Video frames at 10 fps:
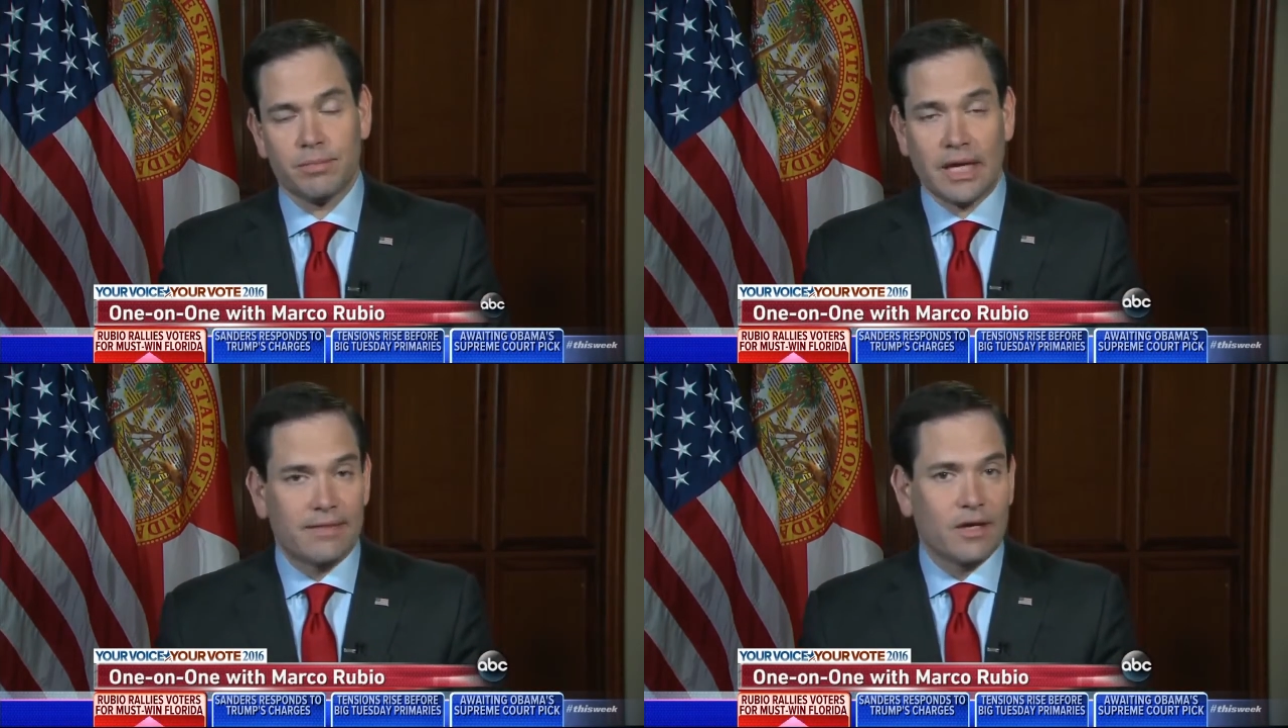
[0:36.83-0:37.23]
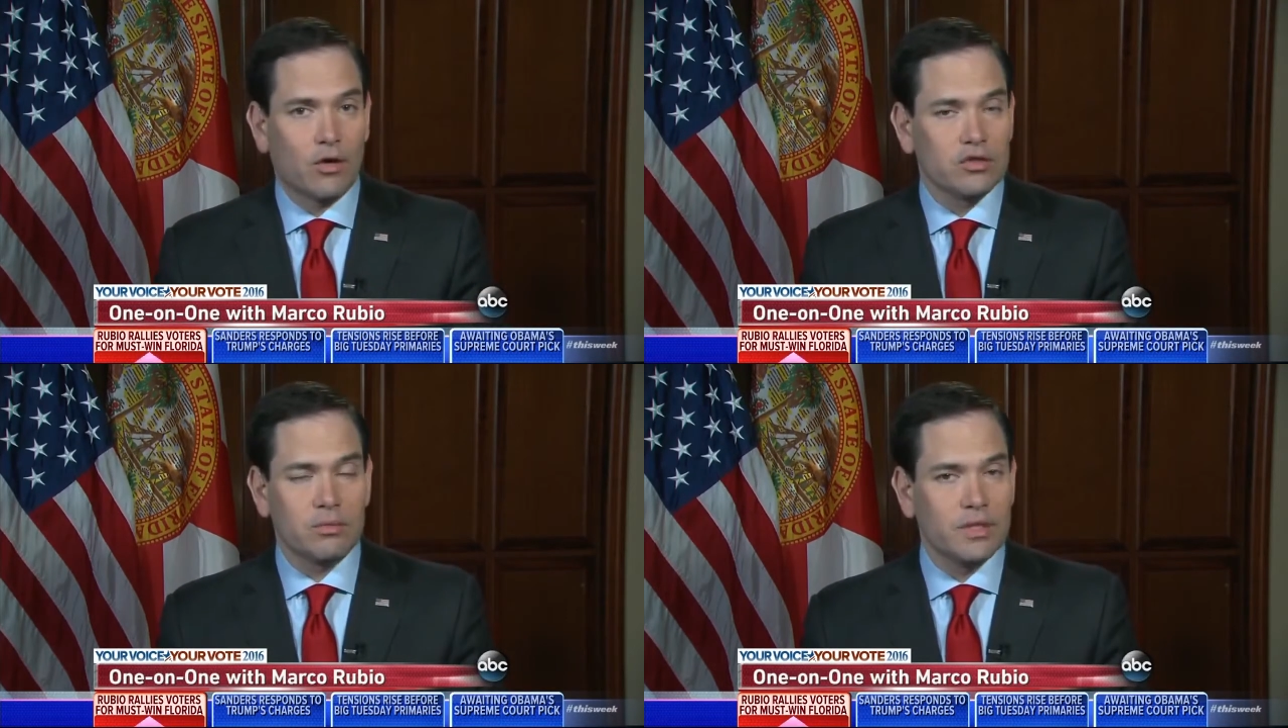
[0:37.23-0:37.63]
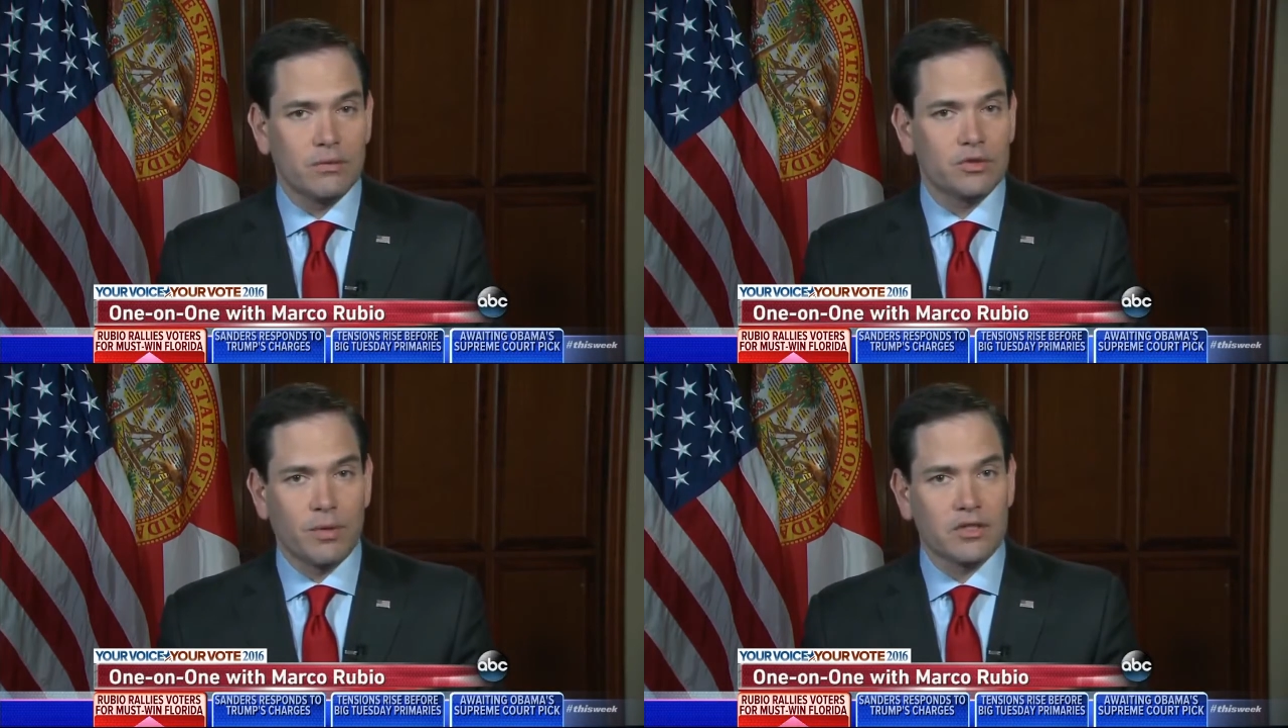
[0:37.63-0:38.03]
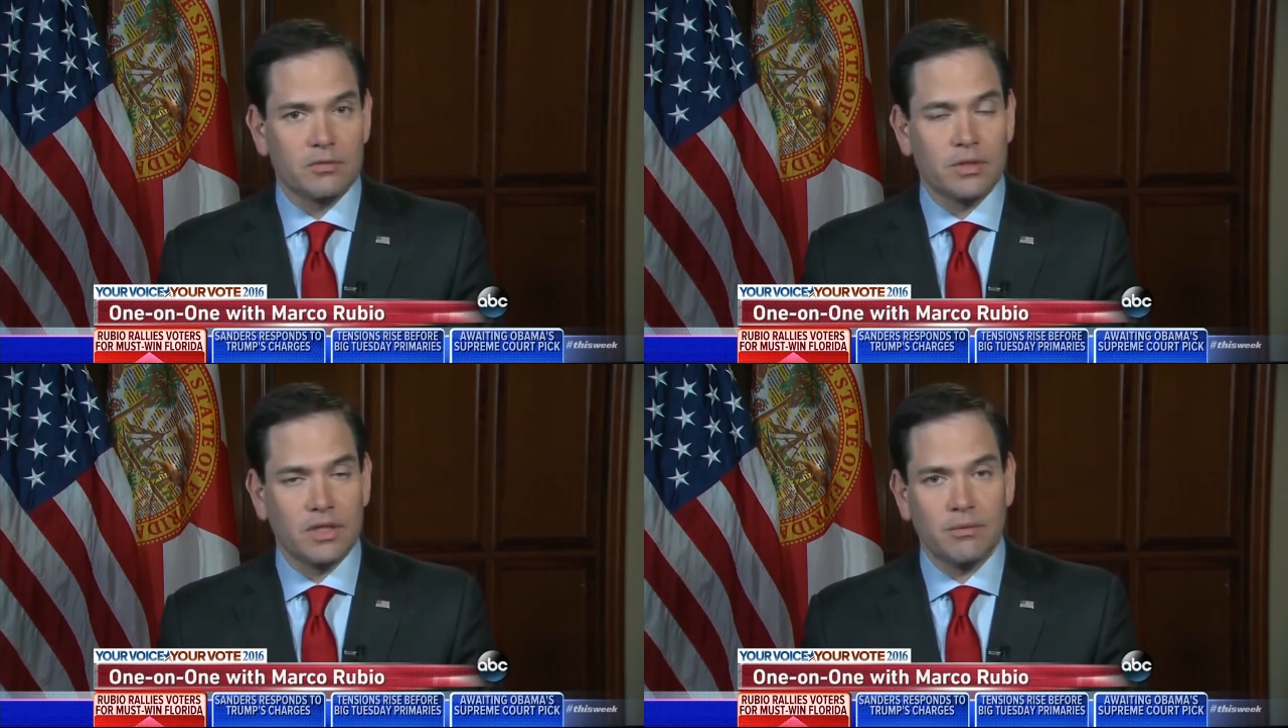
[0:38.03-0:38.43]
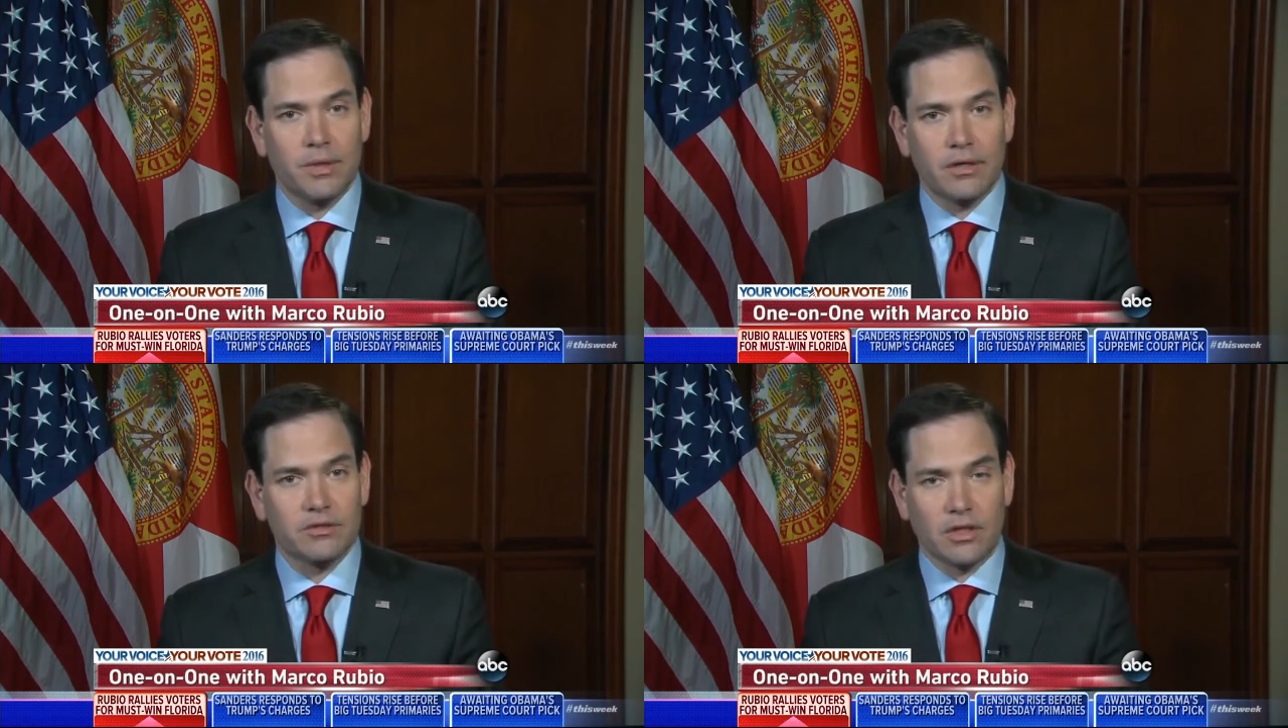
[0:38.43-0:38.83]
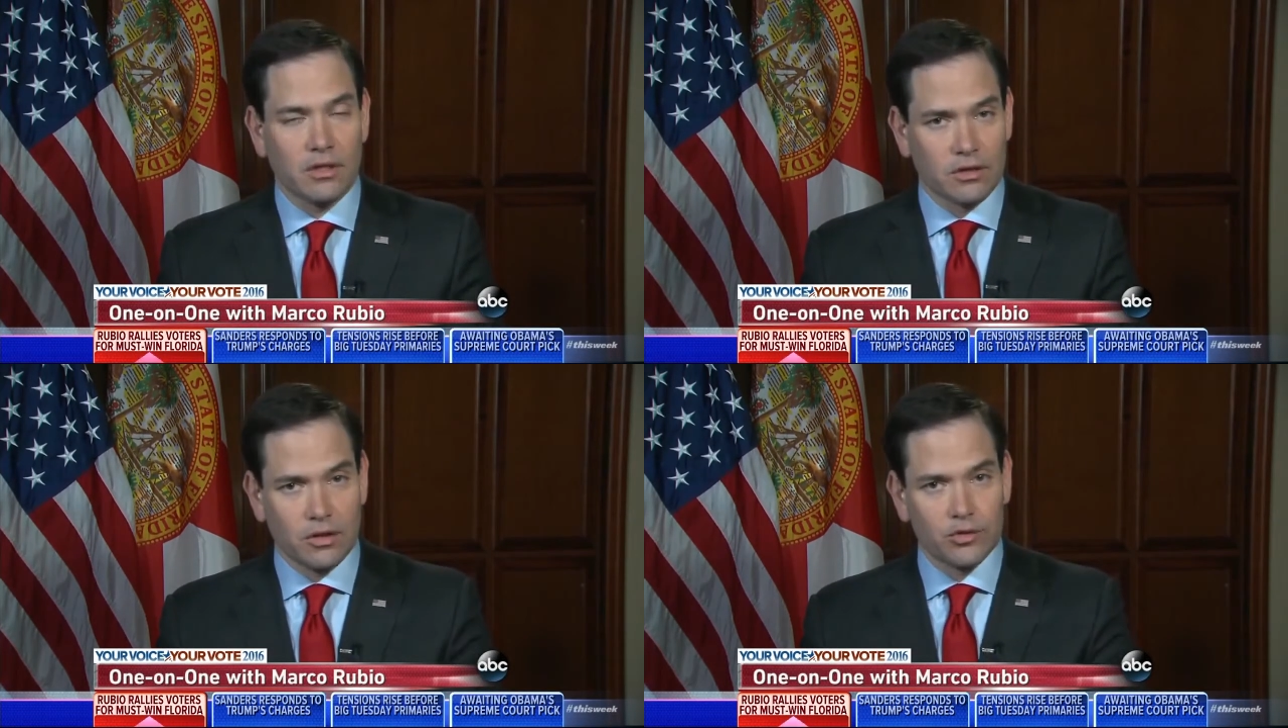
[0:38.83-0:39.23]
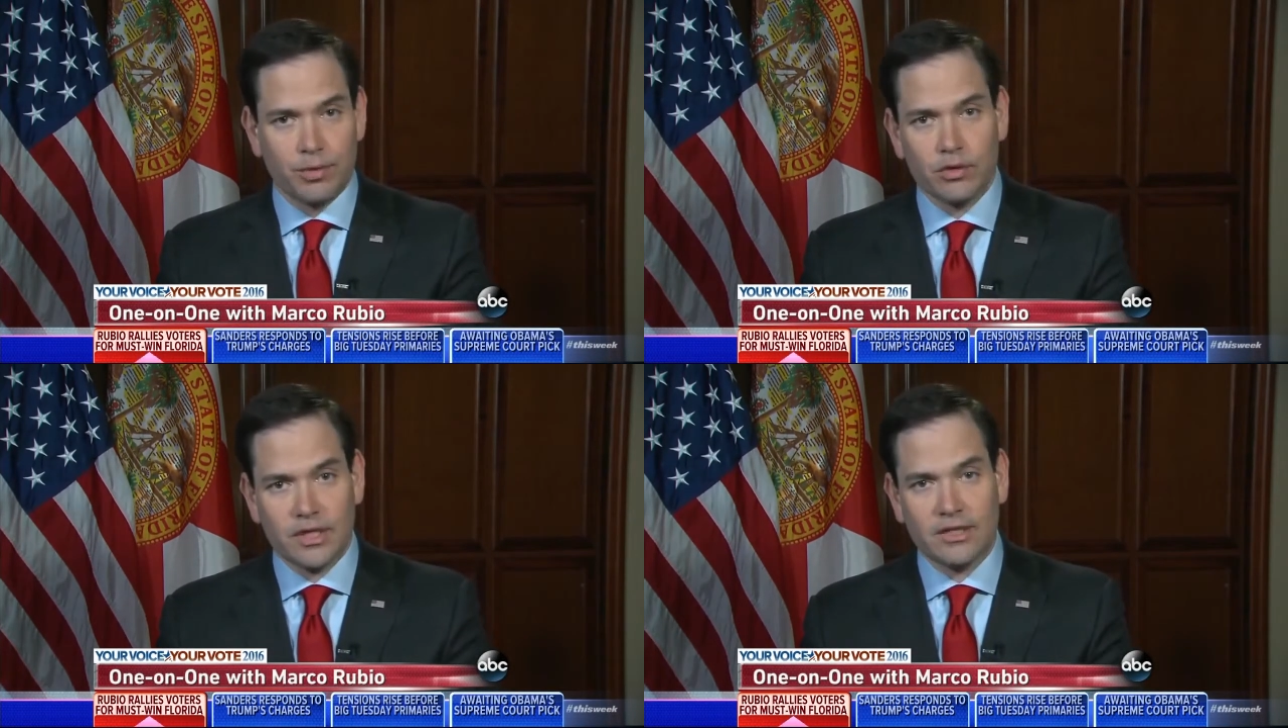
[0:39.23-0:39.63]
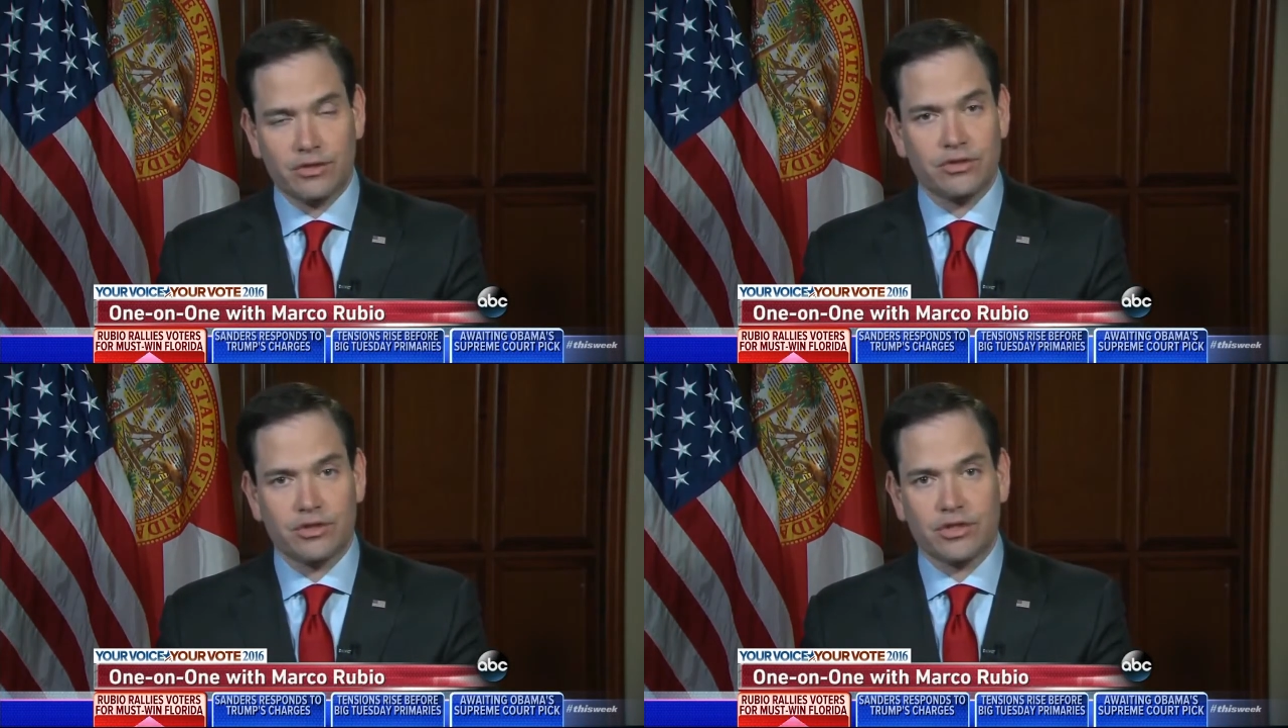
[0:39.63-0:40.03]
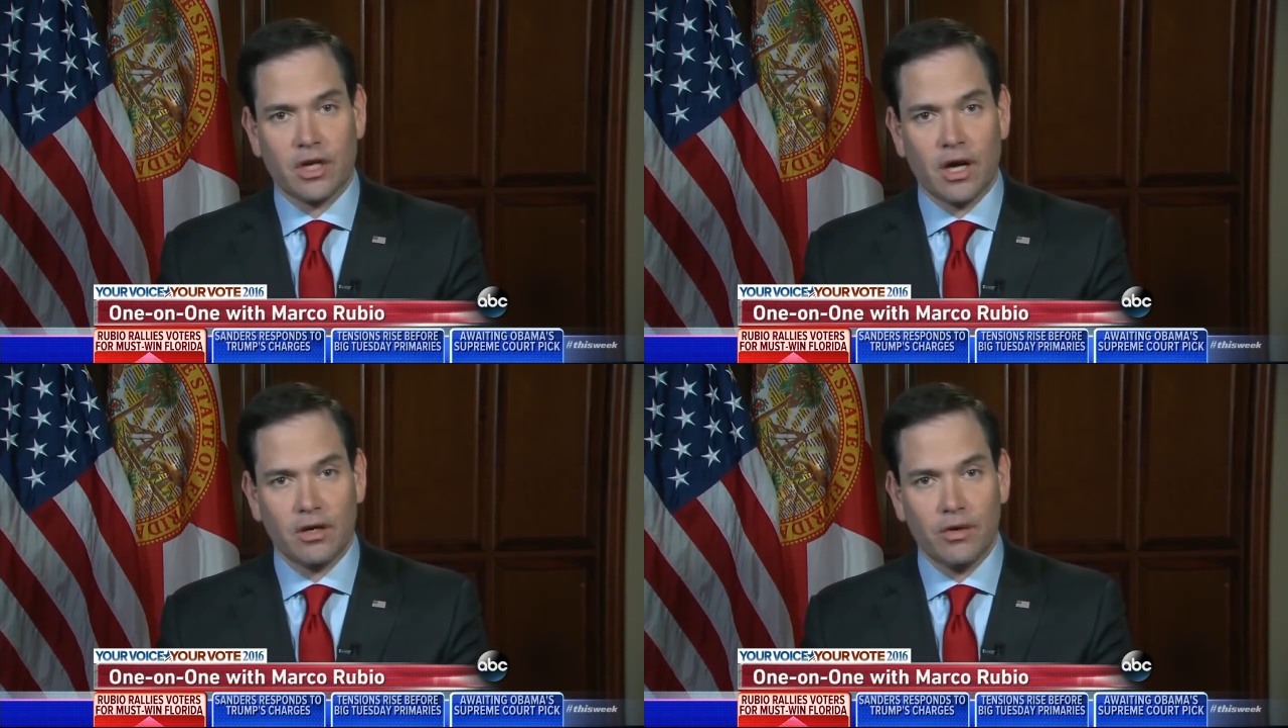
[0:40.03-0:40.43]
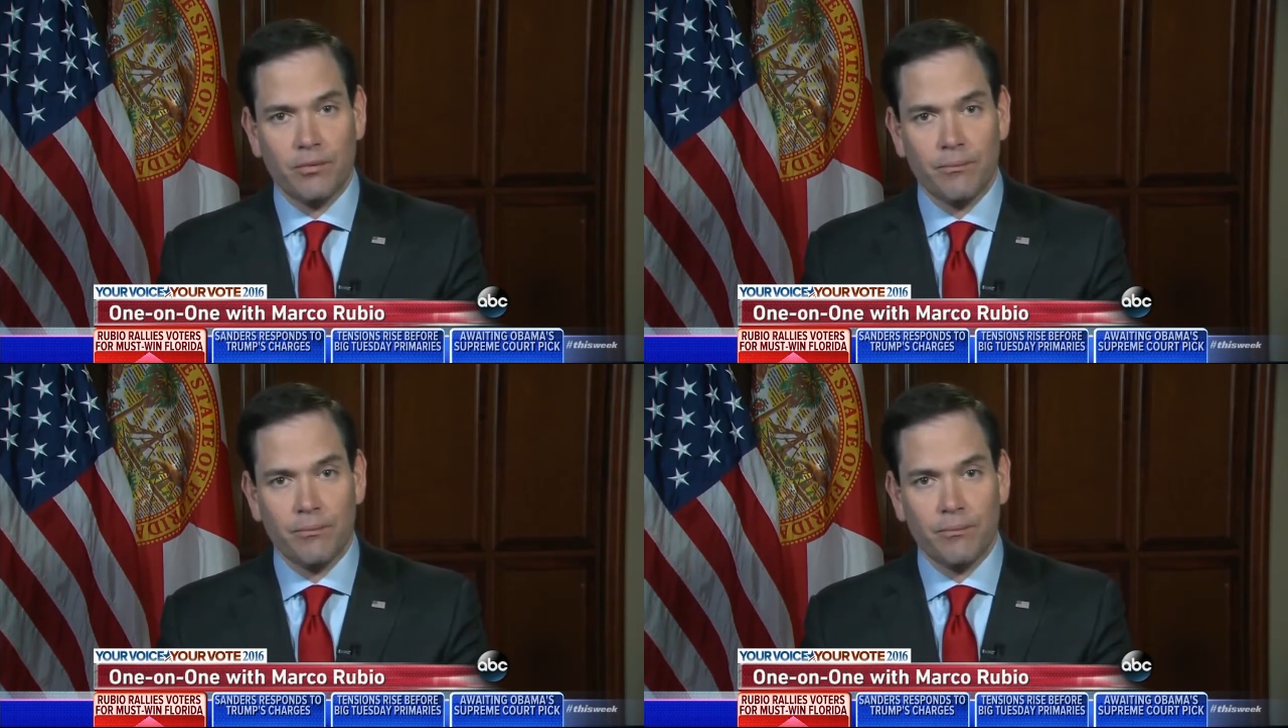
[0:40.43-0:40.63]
But I think ultimately the responsibility bears on, look, those protesters in Chicago,